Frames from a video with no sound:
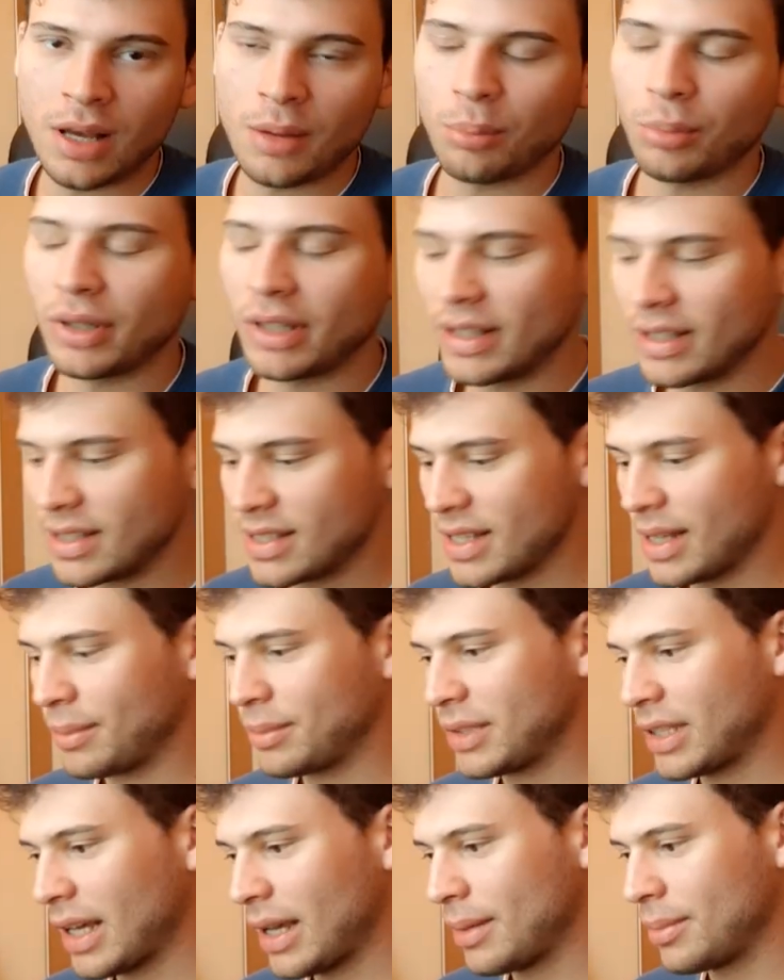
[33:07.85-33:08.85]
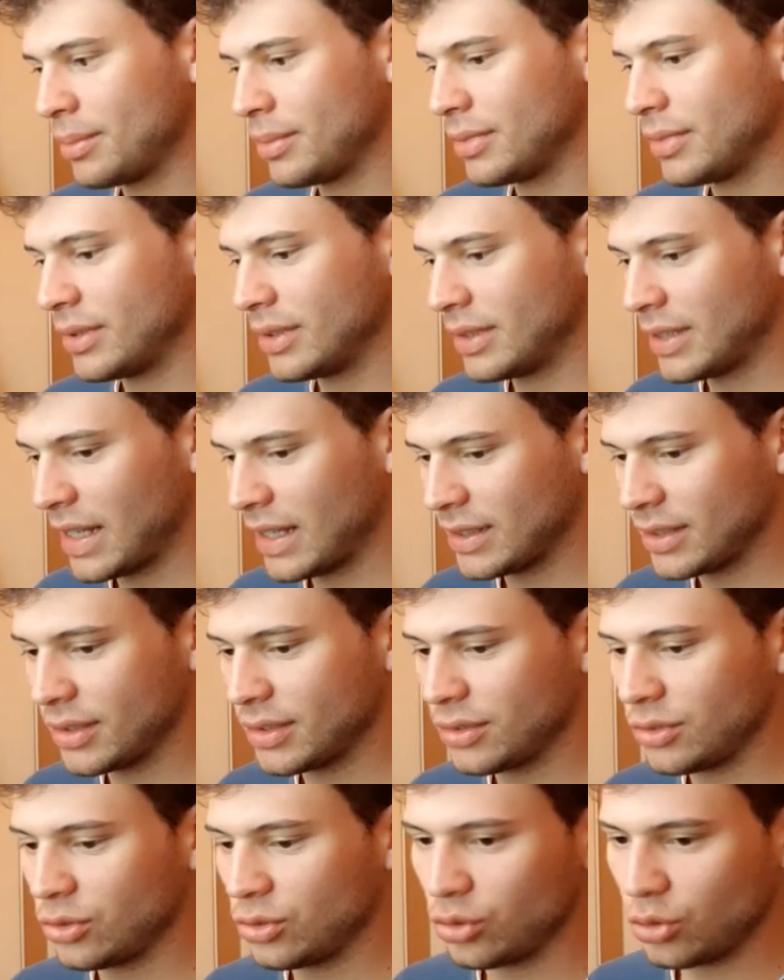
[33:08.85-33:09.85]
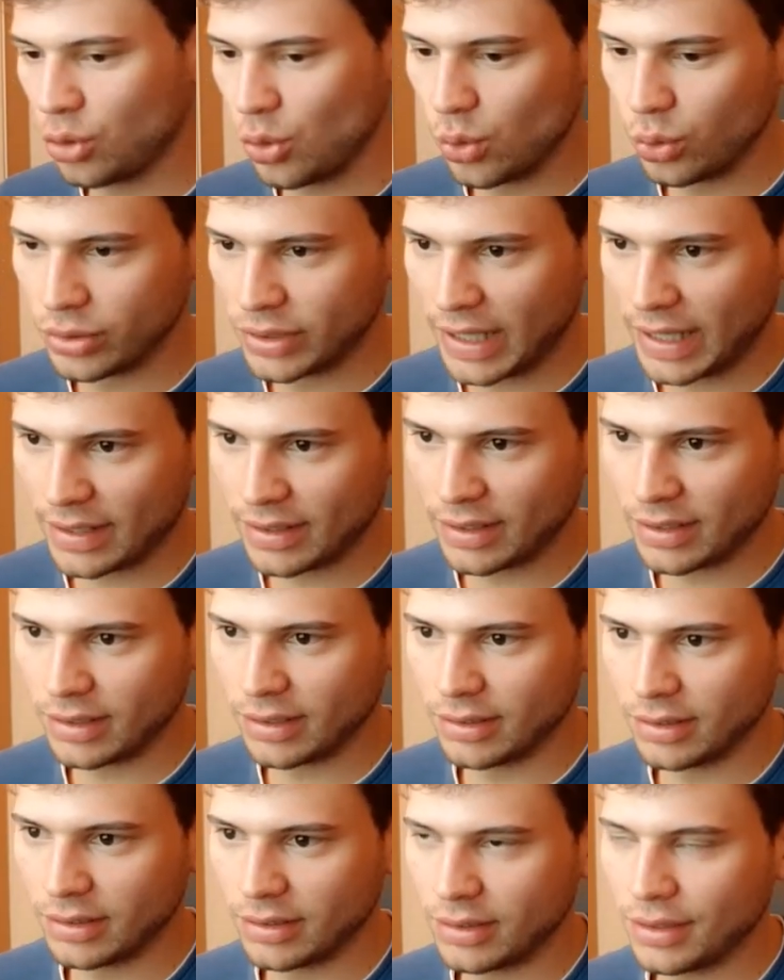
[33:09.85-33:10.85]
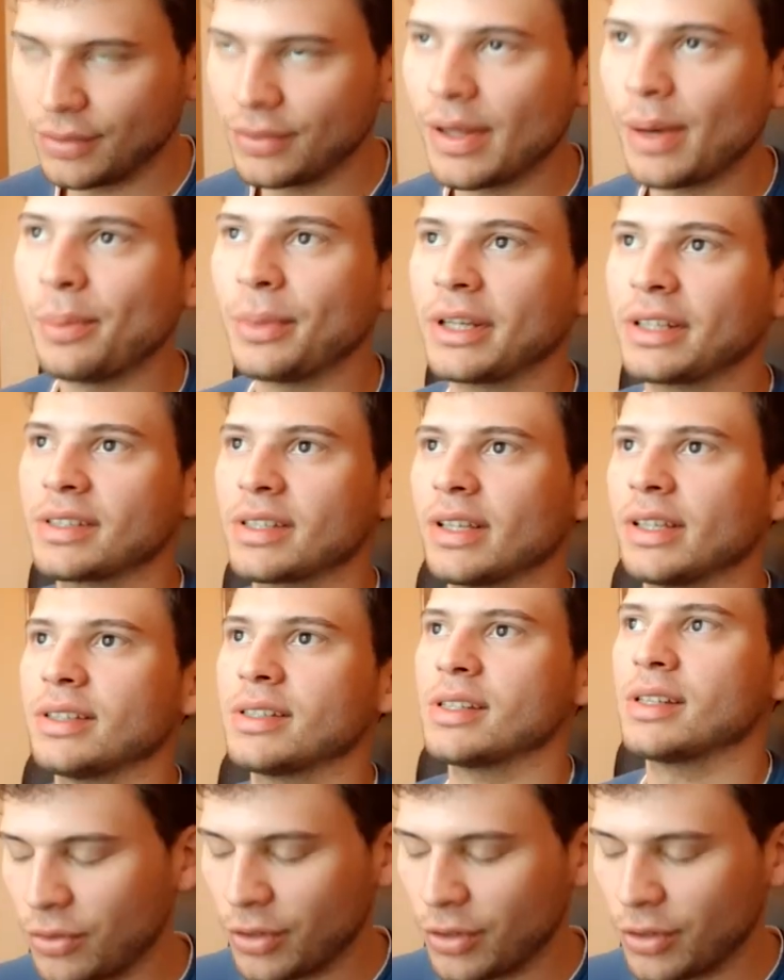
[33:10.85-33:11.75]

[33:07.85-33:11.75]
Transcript: but at the same time, not too technical, if that makes sense.